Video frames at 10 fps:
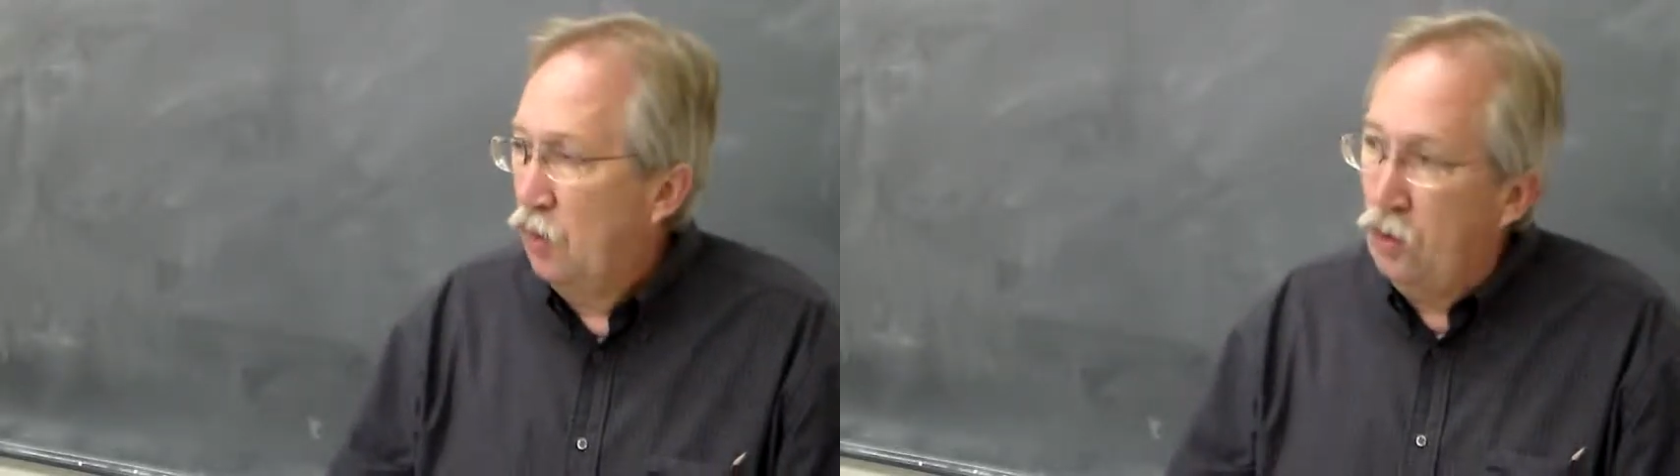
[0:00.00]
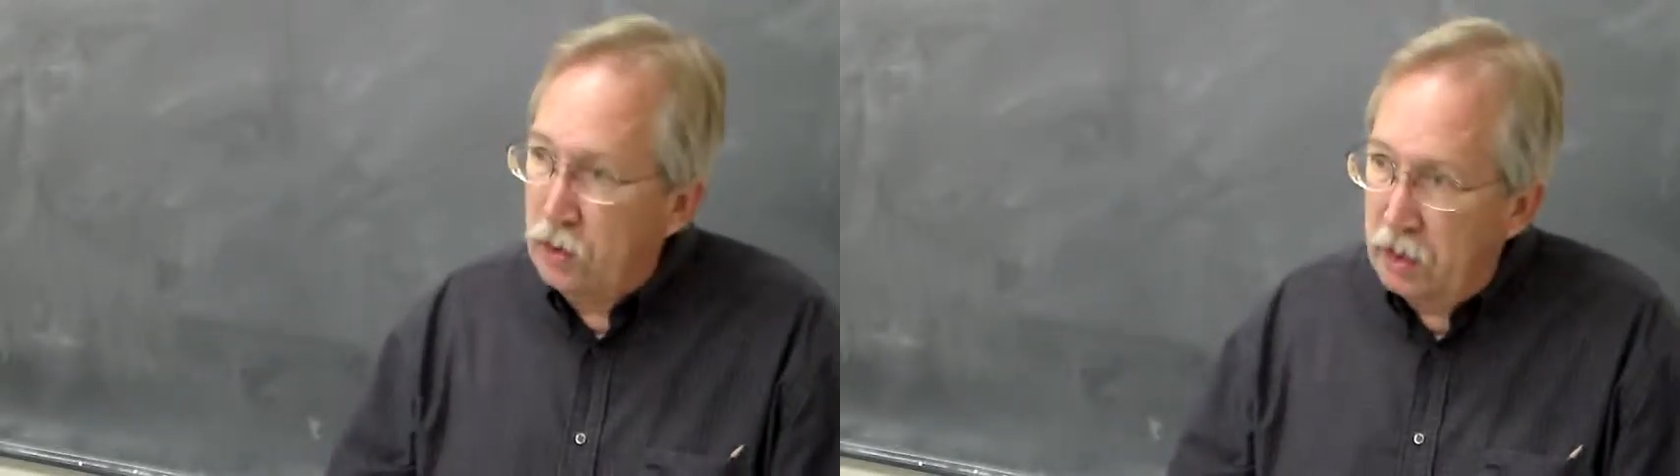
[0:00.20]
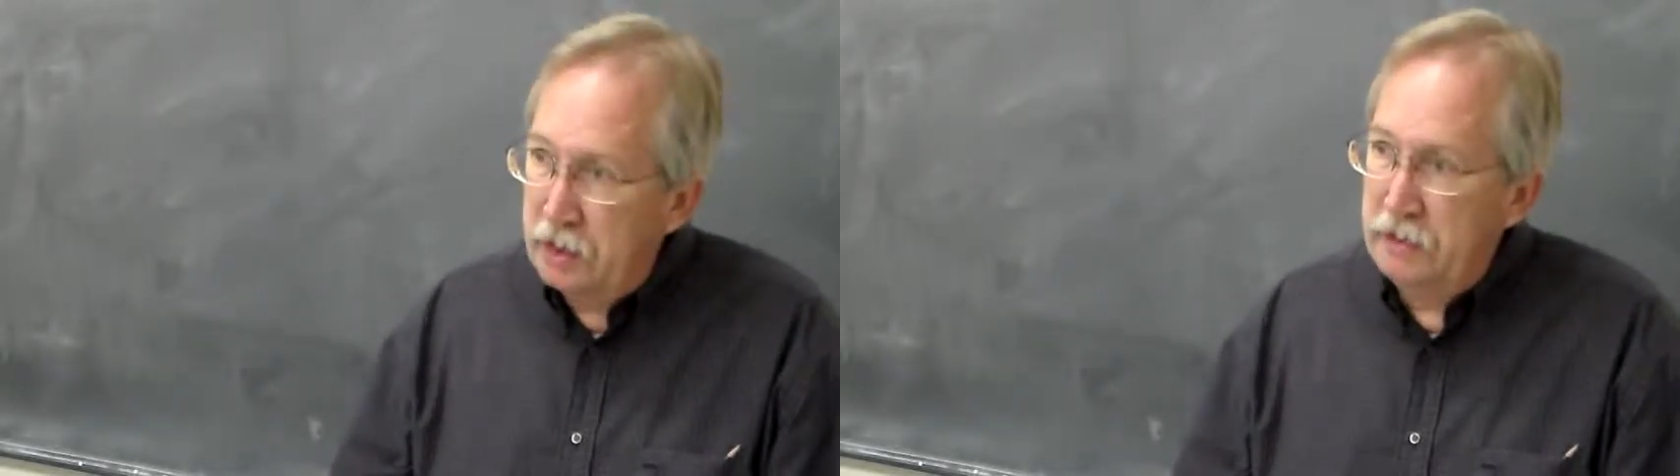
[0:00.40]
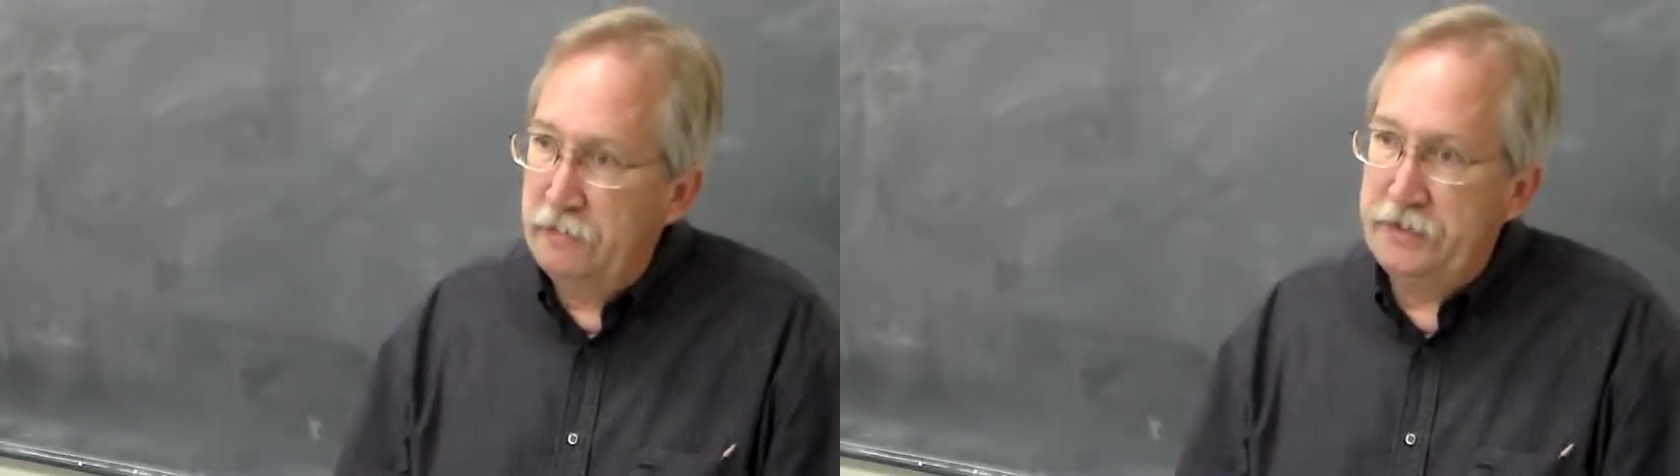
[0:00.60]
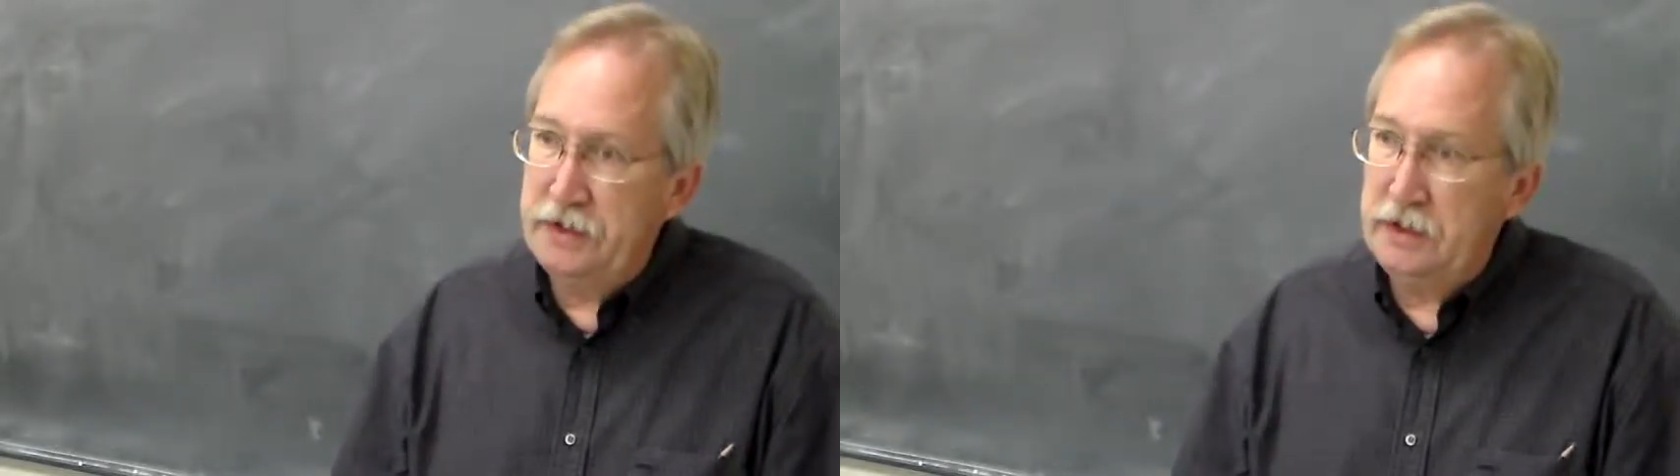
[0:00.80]

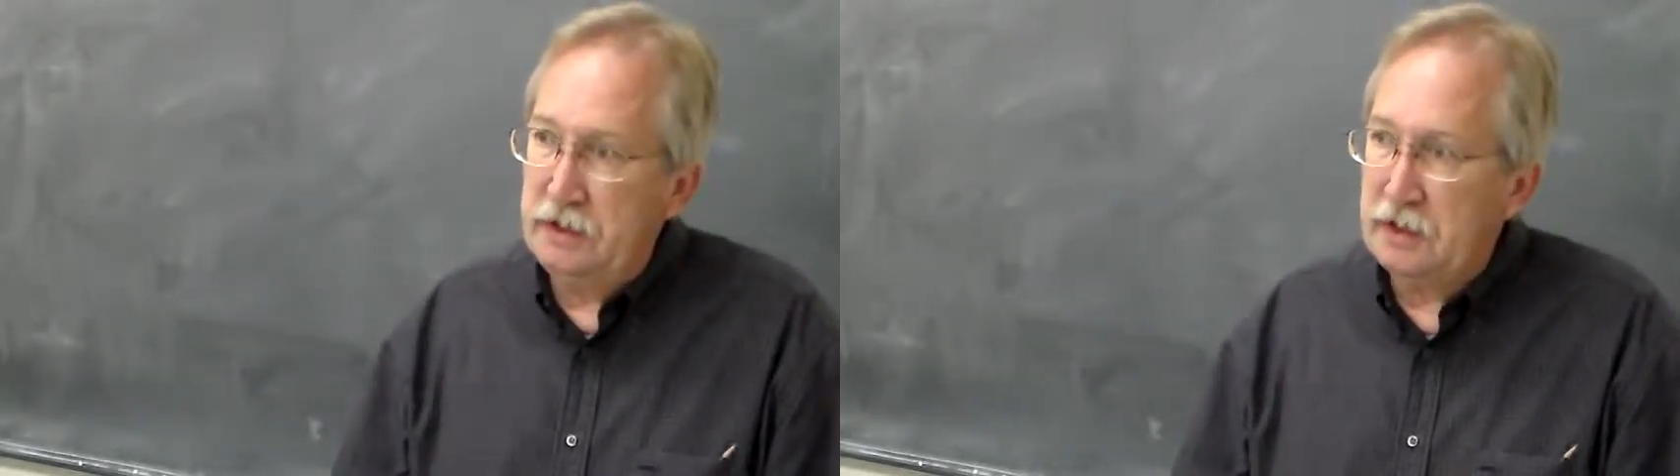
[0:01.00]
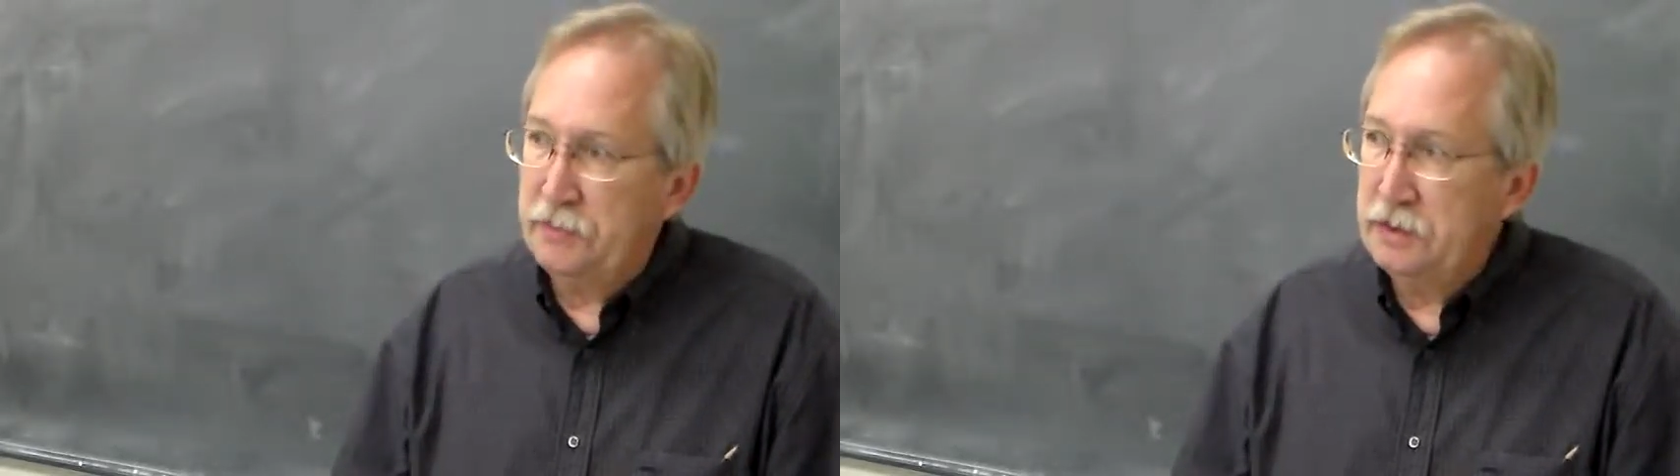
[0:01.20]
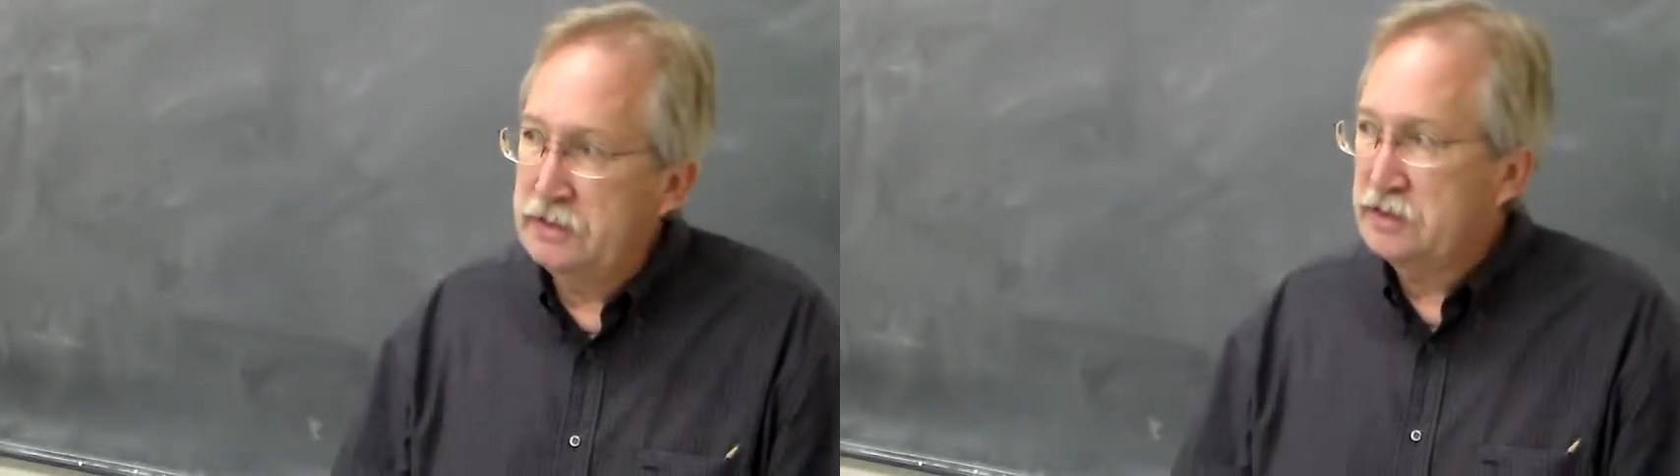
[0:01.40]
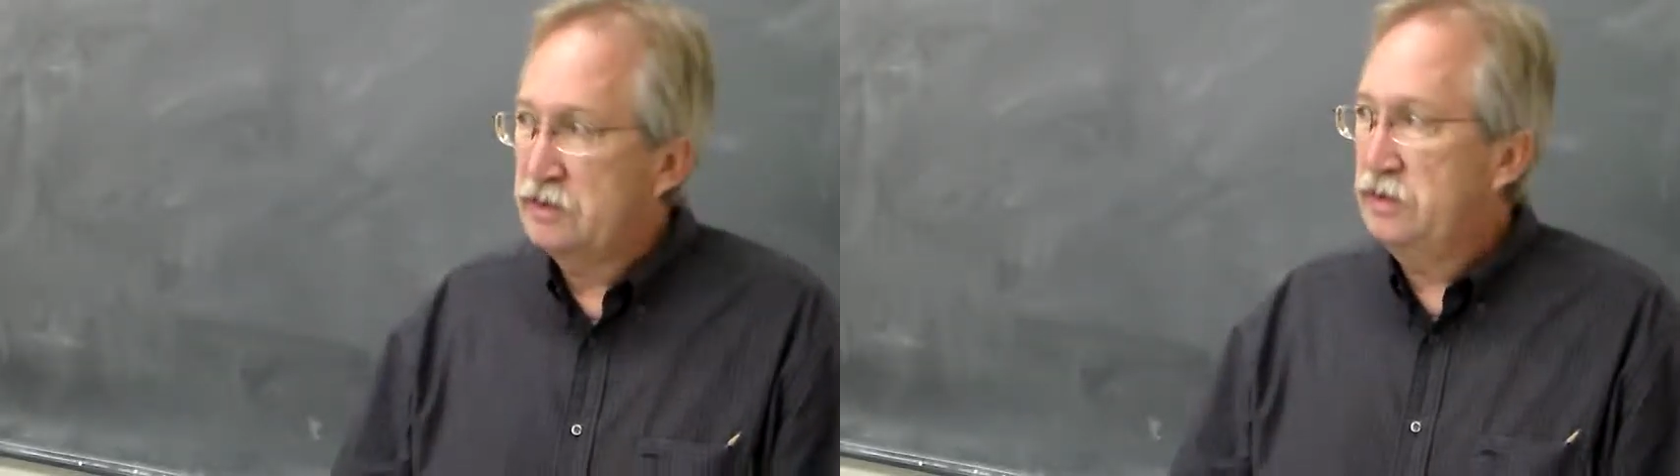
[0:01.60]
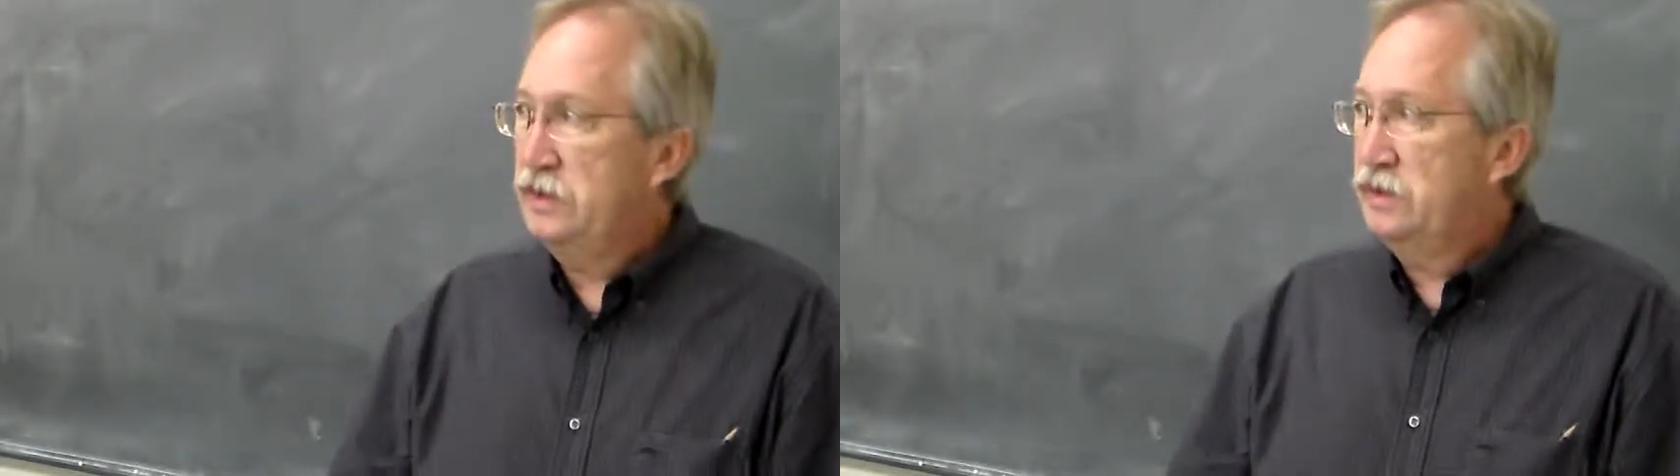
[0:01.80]
Or the composer